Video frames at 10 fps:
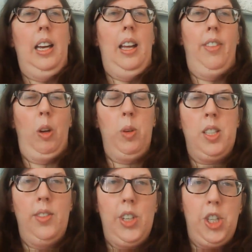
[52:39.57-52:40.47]
They went
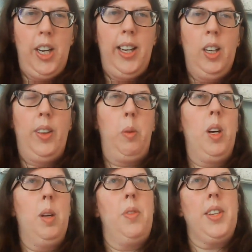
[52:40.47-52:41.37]
to this jail. They went
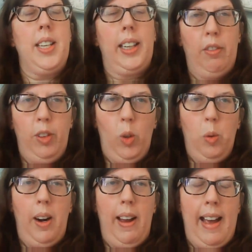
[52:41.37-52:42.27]
up to the second floor
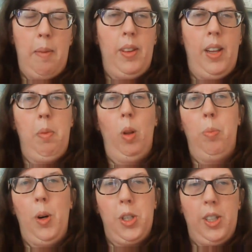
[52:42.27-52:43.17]
where it happened. They both
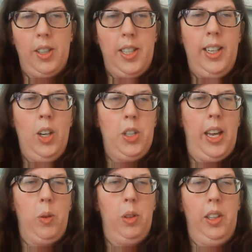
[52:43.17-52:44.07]
burst into tears,
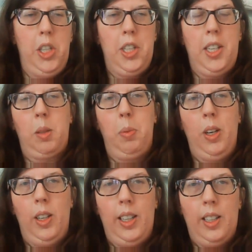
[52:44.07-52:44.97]
had a religious
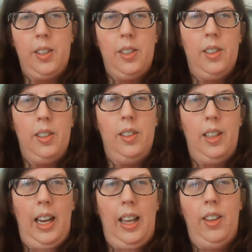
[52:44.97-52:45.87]
experience,
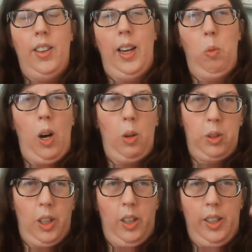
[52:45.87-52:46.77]
and then they walked
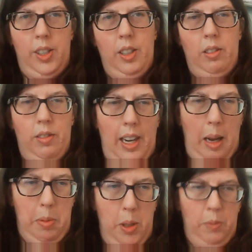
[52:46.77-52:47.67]
on to
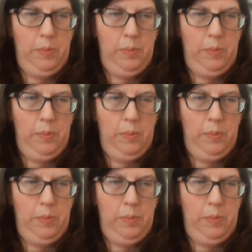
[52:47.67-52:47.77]
Naboo.